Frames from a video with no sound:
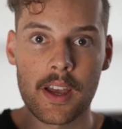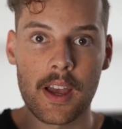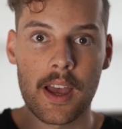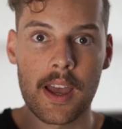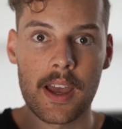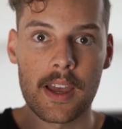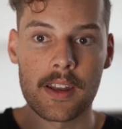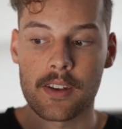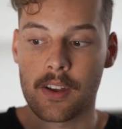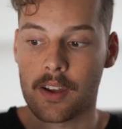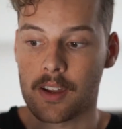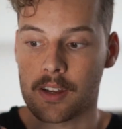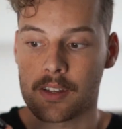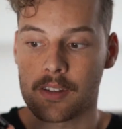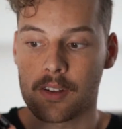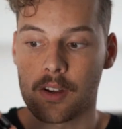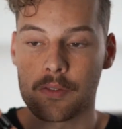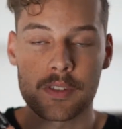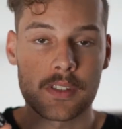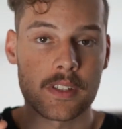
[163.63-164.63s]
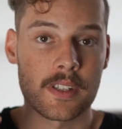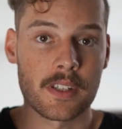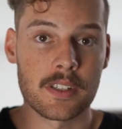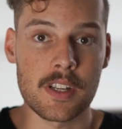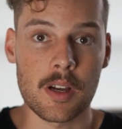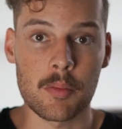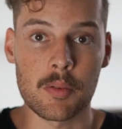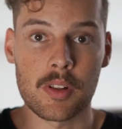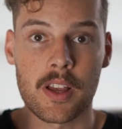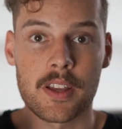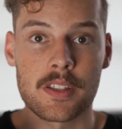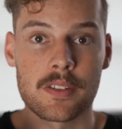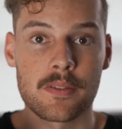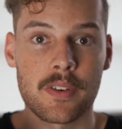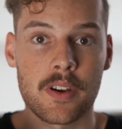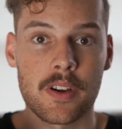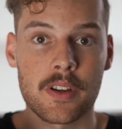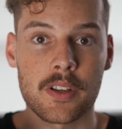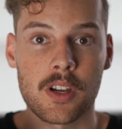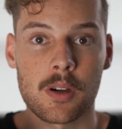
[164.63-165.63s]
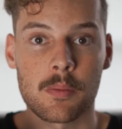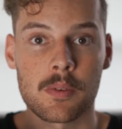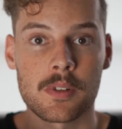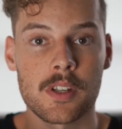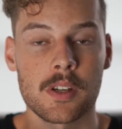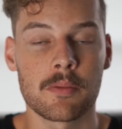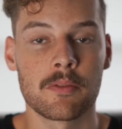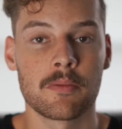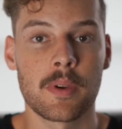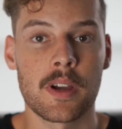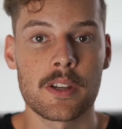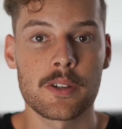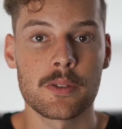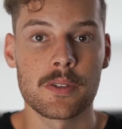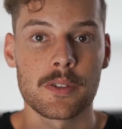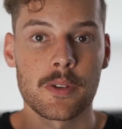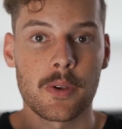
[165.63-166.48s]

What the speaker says: And obviously a AA is a very common type of battery,